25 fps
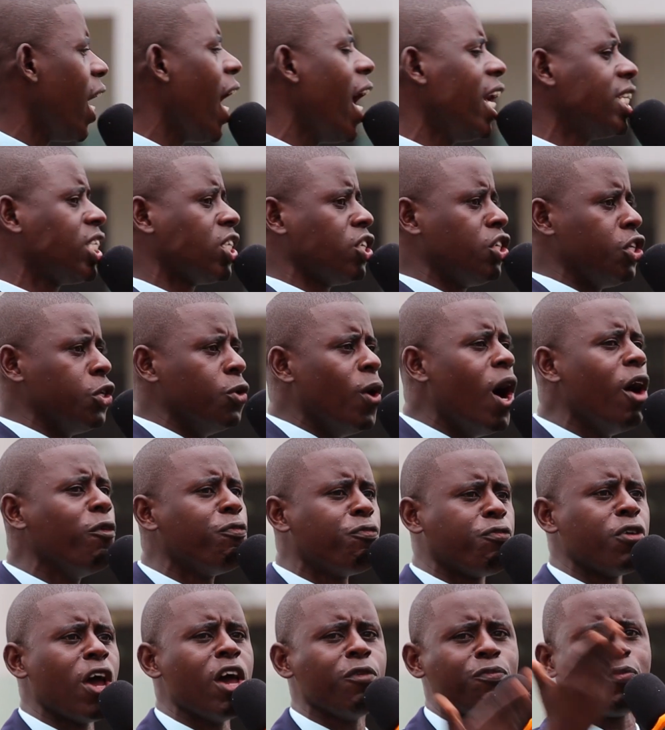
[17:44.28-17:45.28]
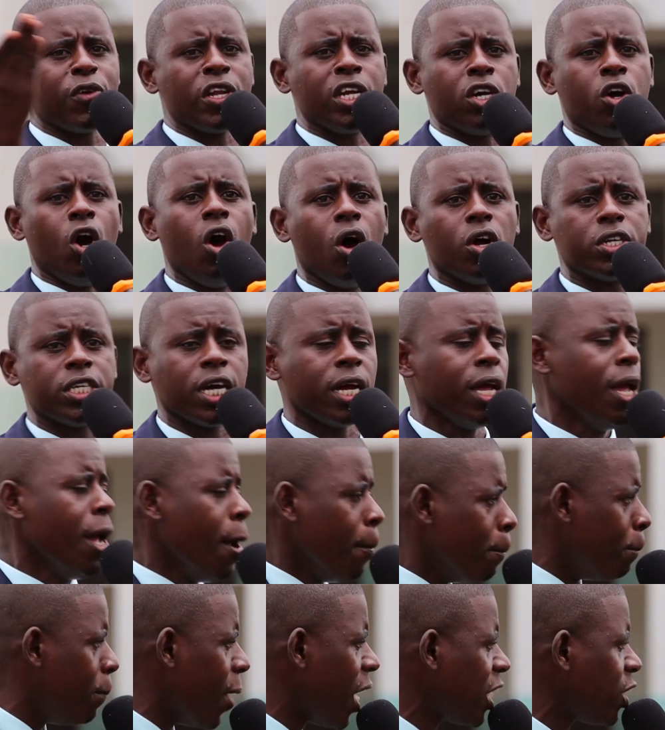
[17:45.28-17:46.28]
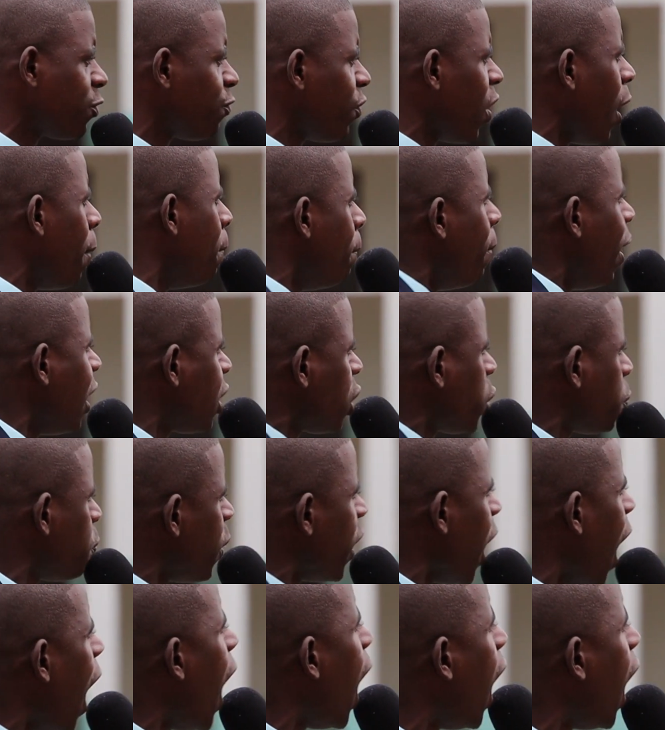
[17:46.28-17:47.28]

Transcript: yes, you have faith in God, but there must be